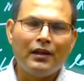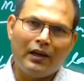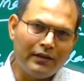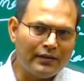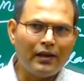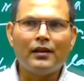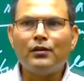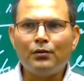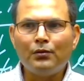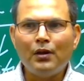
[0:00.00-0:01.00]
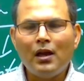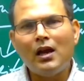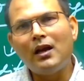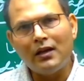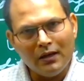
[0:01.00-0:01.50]
is a Hindu
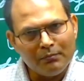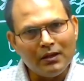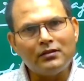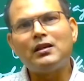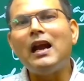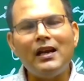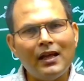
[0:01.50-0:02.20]
and if the child